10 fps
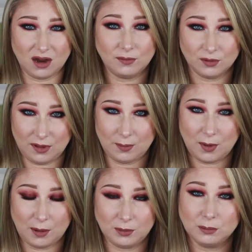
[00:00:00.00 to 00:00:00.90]
cover them
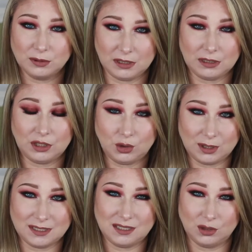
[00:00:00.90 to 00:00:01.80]
up completely. You
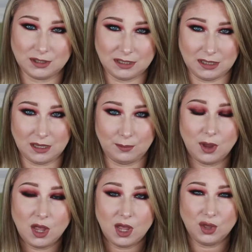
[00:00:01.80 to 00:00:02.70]
can still see them
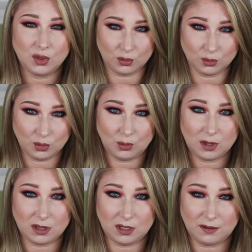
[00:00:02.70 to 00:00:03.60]

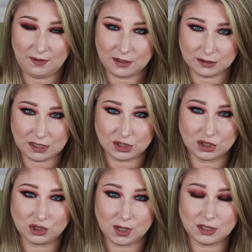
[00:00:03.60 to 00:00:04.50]
through the foundation.
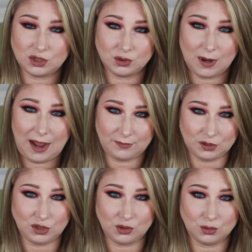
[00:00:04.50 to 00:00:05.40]
So I do have
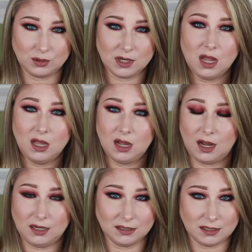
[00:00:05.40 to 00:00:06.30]
to use
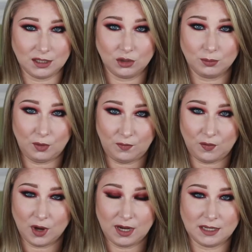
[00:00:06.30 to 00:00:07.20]
a concealer
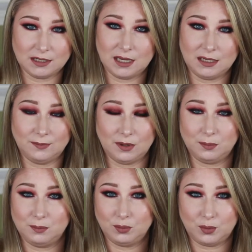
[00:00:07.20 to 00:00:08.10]
beforehand and
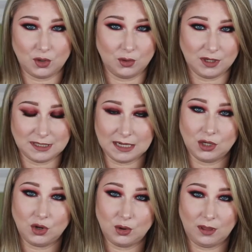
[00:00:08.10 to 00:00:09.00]
even put on a
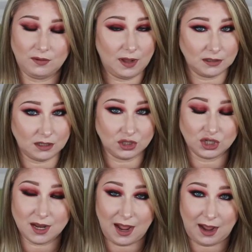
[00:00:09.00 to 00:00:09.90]
second coat of the
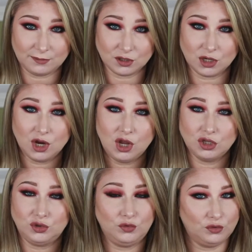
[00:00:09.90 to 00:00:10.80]
foundation after
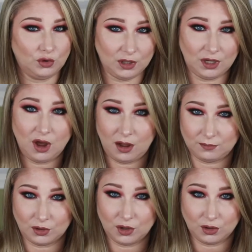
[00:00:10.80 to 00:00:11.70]
to fully
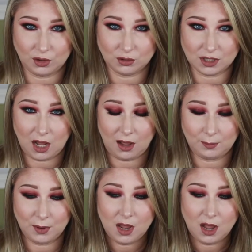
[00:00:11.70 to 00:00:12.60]
cover those up.